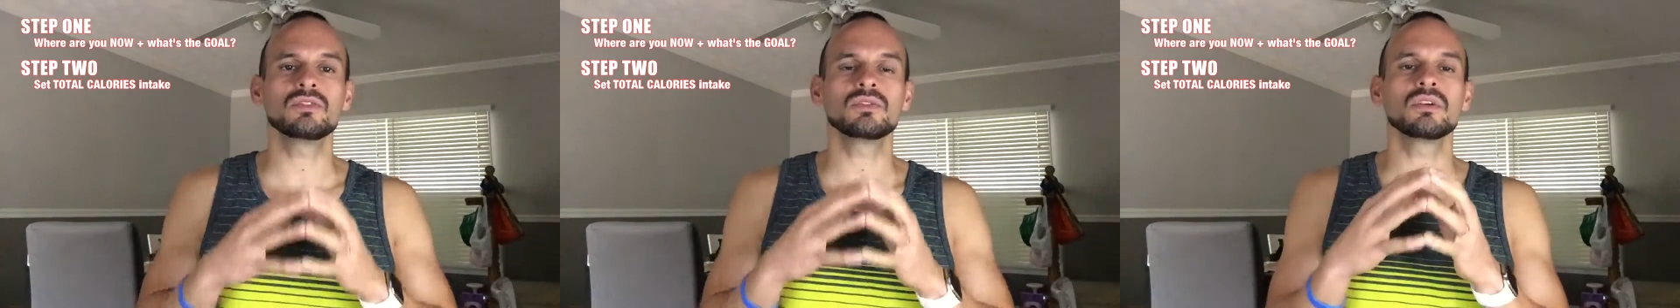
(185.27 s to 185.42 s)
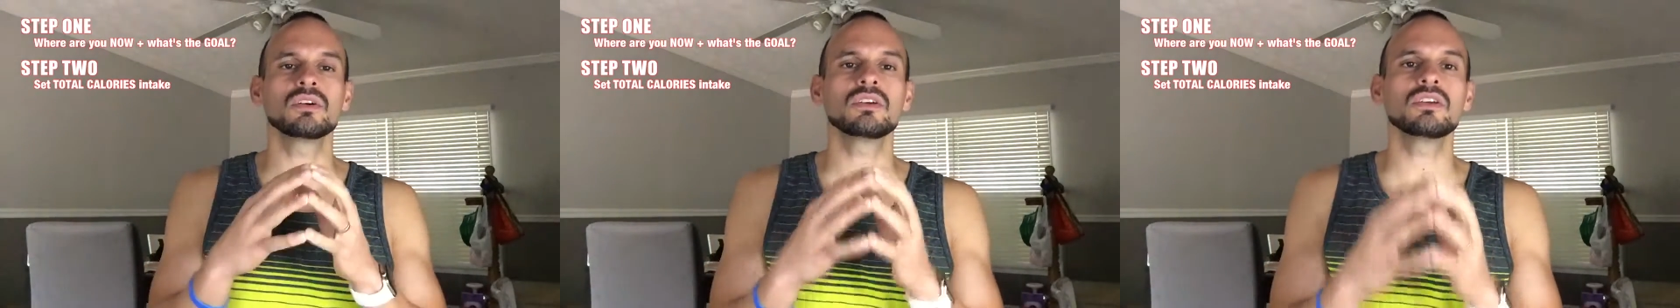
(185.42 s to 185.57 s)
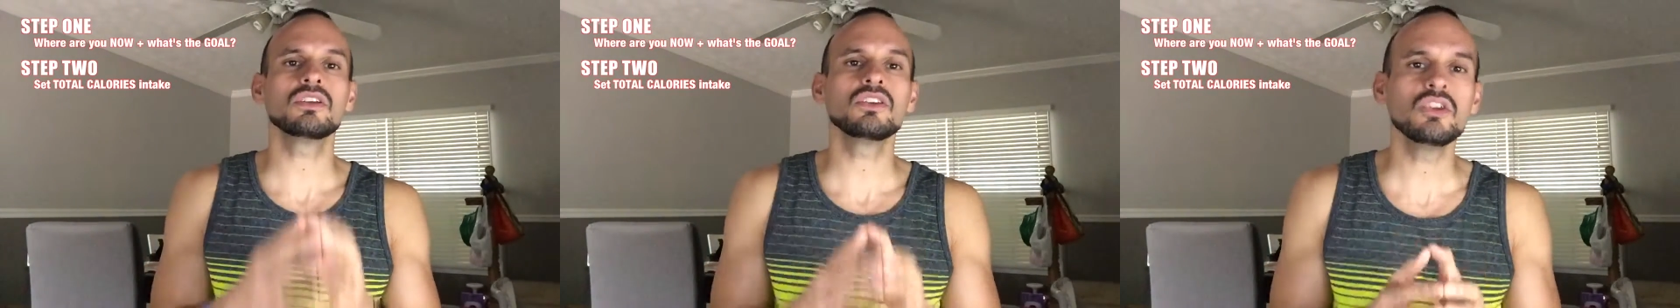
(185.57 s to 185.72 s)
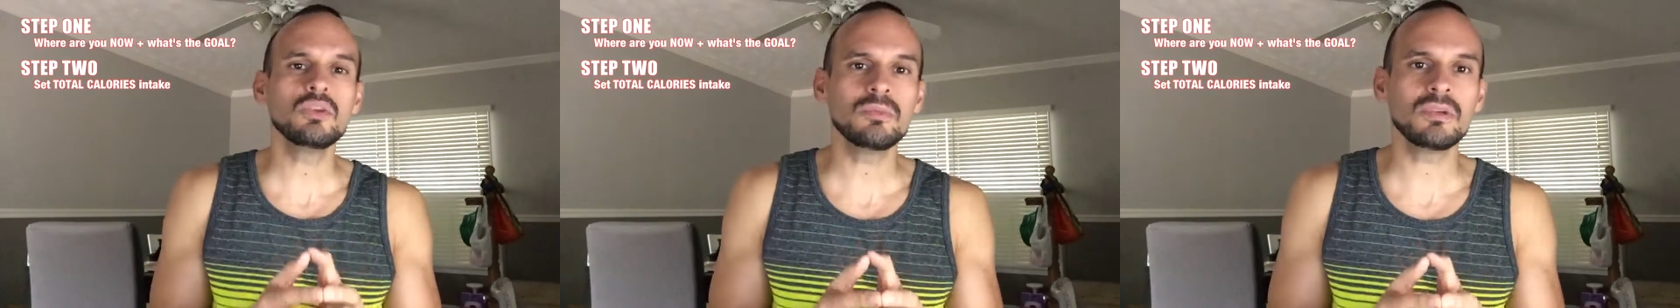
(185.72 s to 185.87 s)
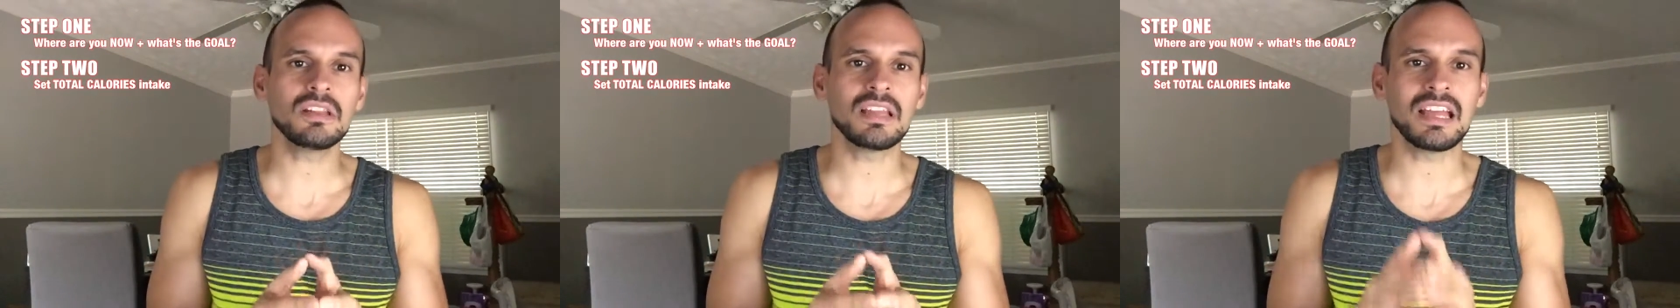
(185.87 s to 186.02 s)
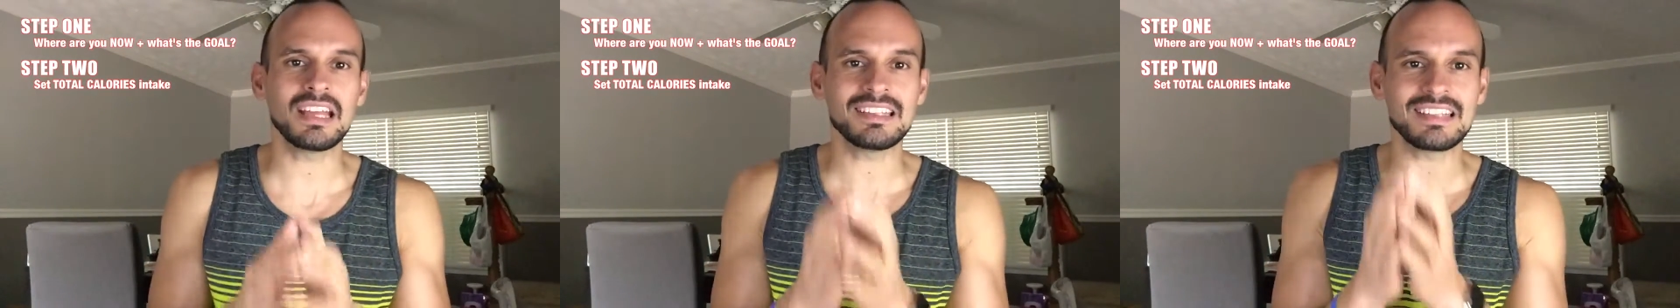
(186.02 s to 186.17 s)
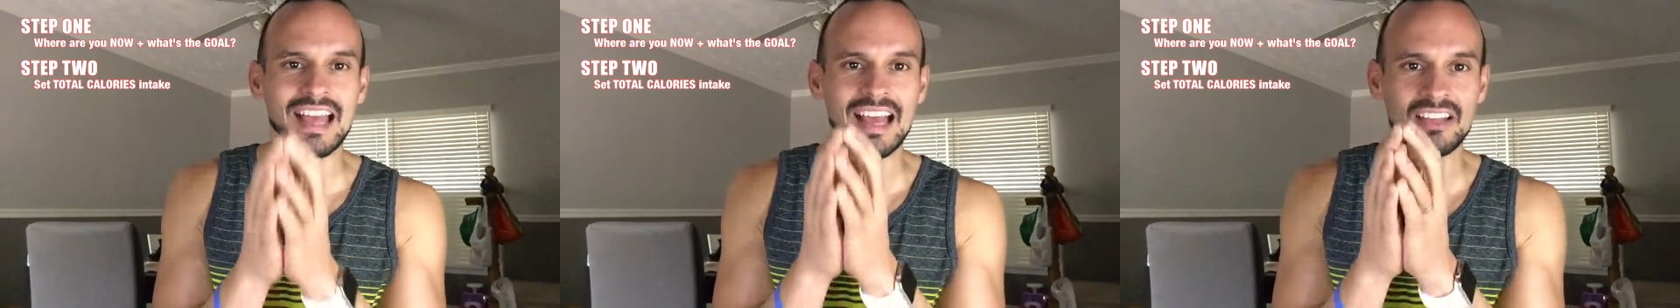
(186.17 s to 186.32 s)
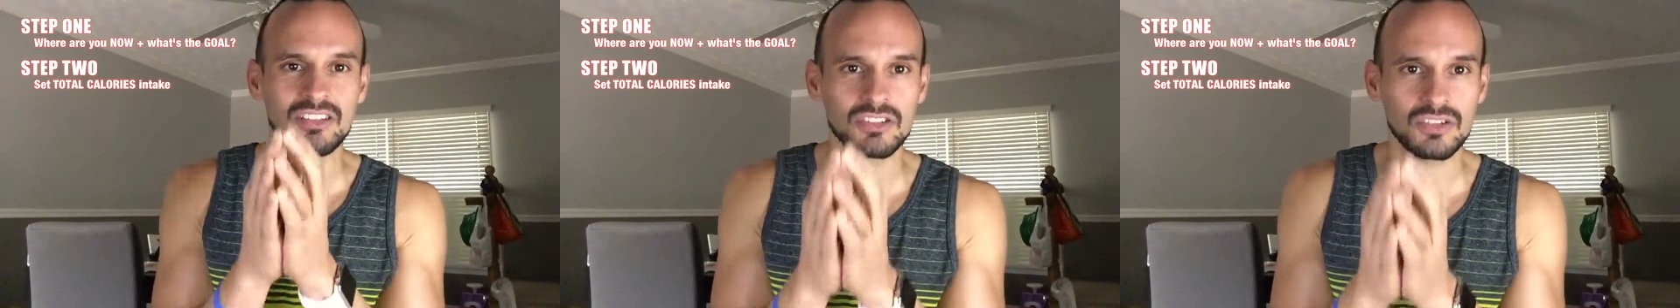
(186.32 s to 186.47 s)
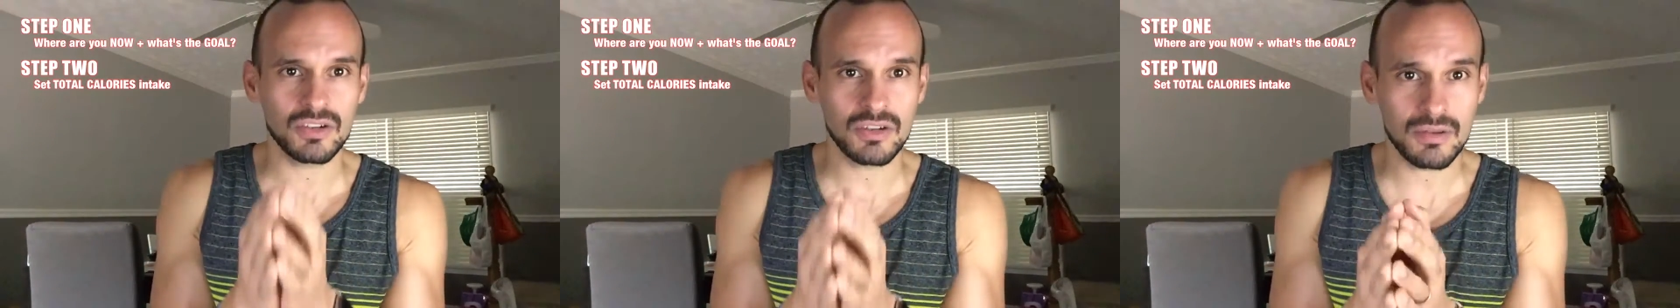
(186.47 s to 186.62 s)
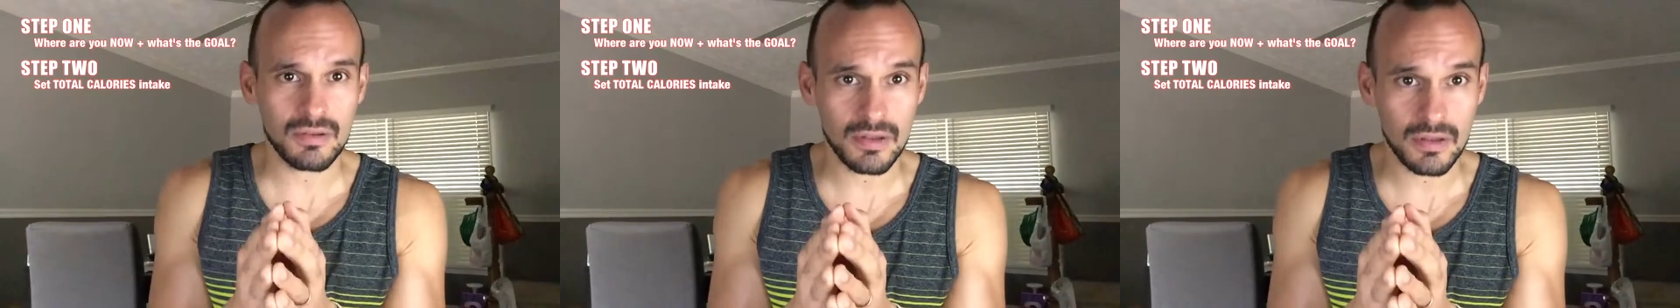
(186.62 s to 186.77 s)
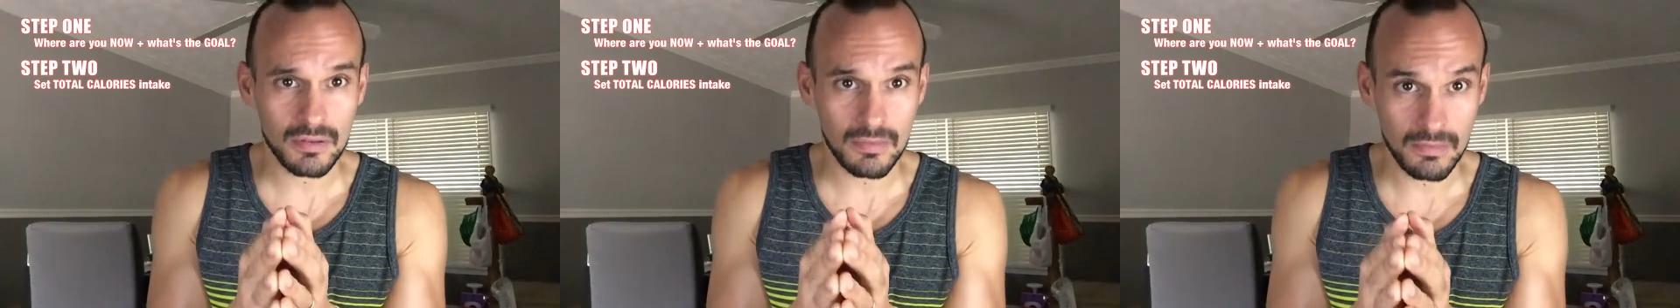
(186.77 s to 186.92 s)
to accumulate as you're